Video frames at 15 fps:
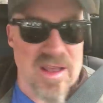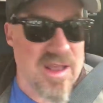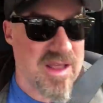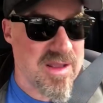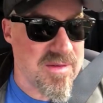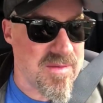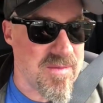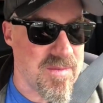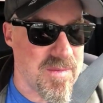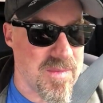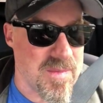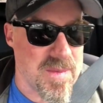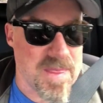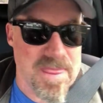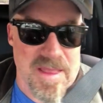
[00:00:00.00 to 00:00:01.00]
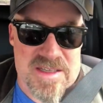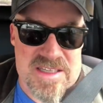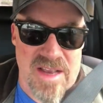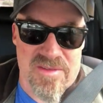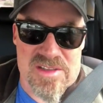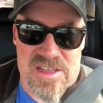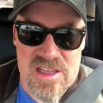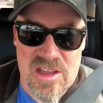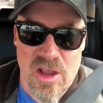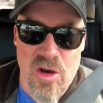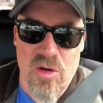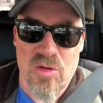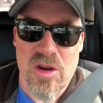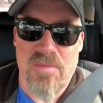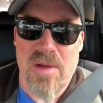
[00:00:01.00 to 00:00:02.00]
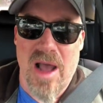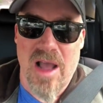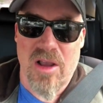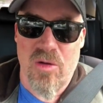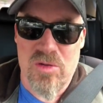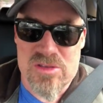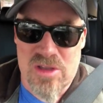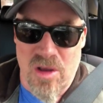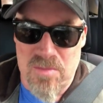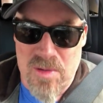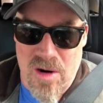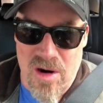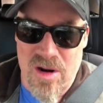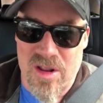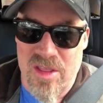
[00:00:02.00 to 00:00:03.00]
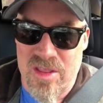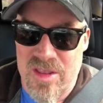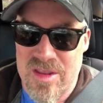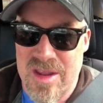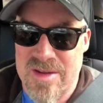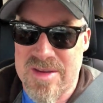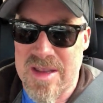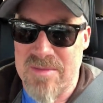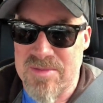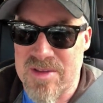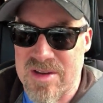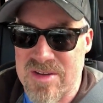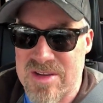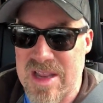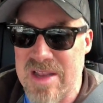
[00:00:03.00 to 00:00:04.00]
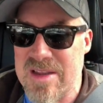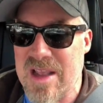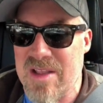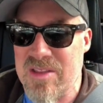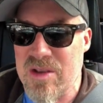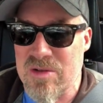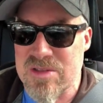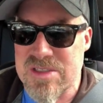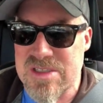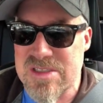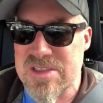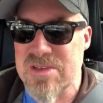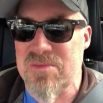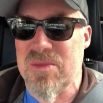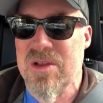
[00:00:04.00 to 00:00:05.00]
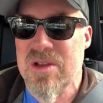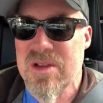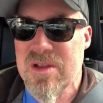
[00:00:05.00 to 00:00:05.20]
uh, savings and loan debacle was all part of the attempt to take down the old system.